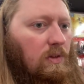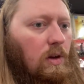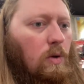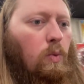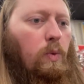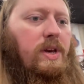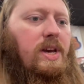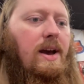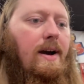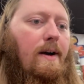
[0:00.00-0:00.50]

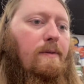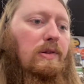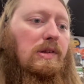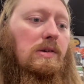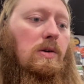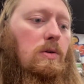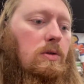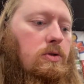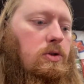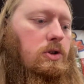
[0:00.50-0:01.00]
we have
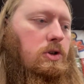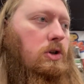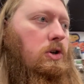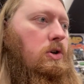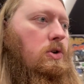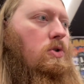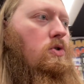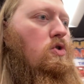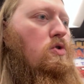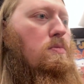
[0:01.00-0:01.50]
sold
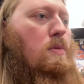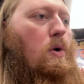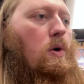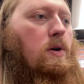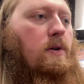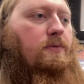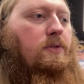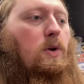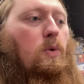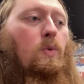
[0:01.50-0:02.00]
two more
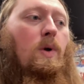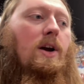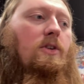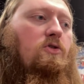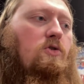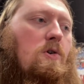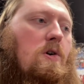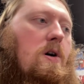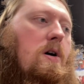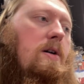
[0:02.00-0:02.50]
of the
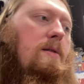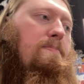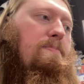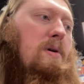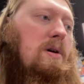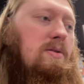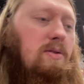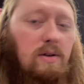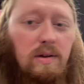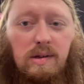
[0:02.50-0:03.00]
Retron
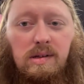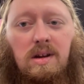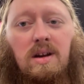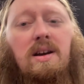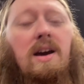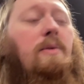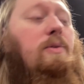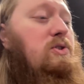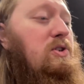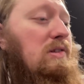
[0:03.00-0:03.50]
bundles
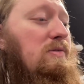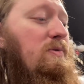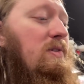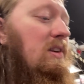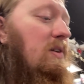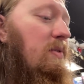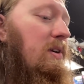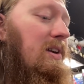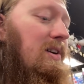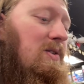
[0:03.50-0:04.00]
today, which is
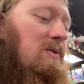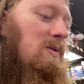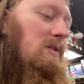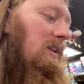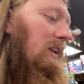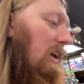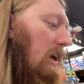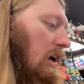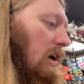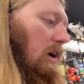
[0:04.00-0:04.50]
really, really
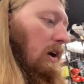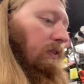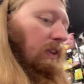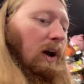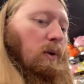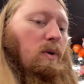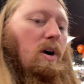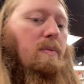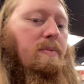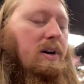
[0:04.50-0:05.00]
cool. They
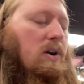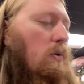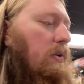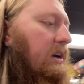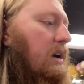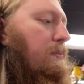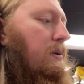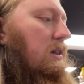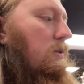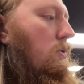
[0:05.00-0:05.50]
will be
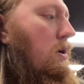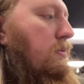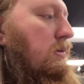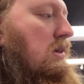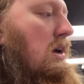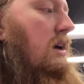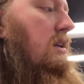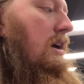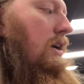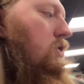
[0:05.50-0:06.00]
going up on the
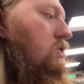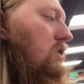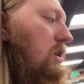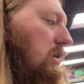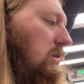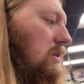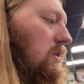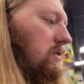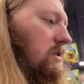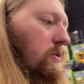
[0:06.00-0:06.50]
website. I
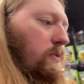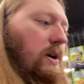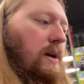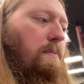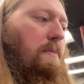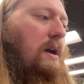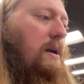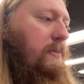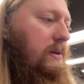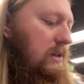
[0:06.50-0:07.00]
just don't know
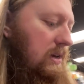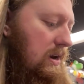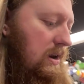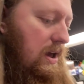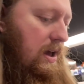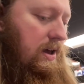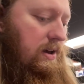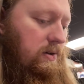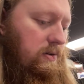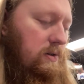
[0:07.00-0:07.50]
when, maybe
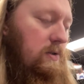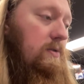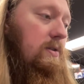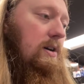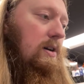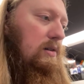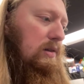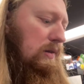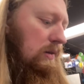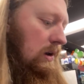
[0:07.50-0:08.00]
today, who
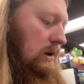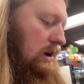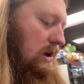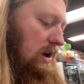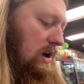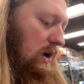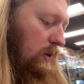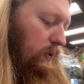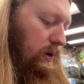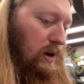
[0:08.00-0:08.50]
knows.
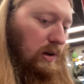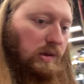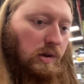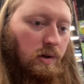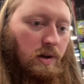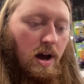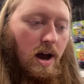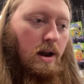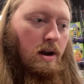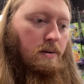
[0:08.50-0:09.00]
We also
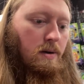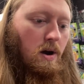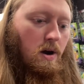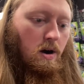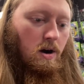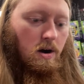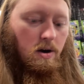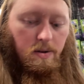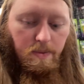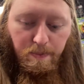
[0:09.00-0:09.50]
got
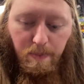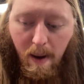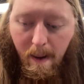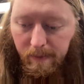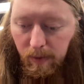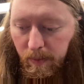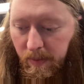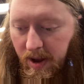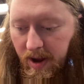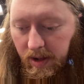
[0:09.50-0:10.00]
our
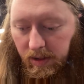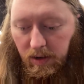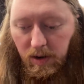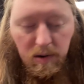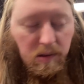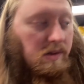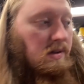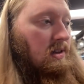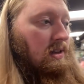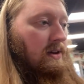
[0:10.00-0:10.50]
bubble
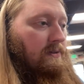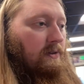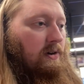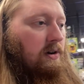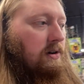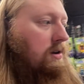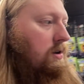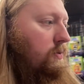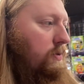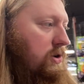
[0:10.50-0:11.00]
mailers
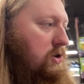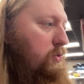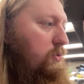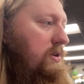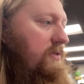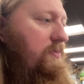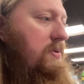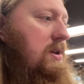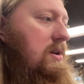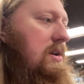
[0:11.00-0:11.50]
delivered, which
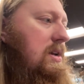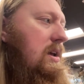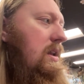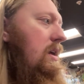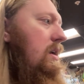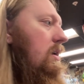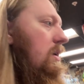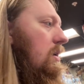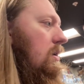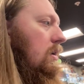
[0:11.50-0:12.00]
we've been
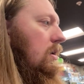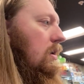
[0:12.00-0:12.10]
needing.